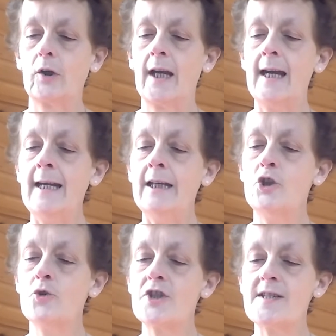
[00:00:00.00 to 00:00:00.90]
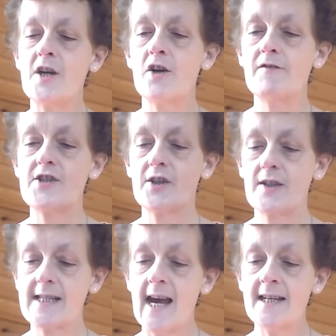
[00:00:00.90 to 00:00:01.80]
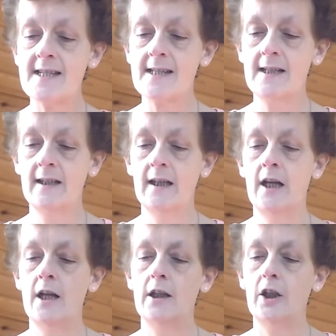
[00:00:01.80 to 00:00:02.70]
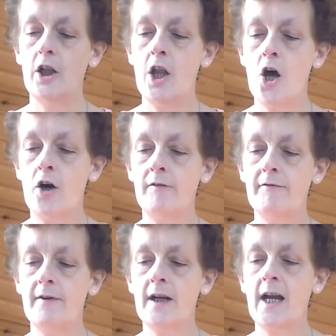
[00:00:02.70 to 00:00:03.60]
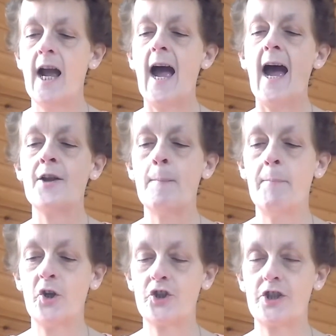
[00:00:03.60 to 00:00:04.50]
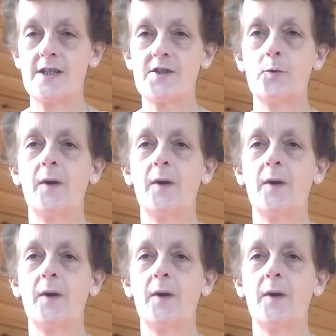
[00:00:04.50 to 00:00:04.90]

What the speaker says: Okay, you deserve success, love, and abundance.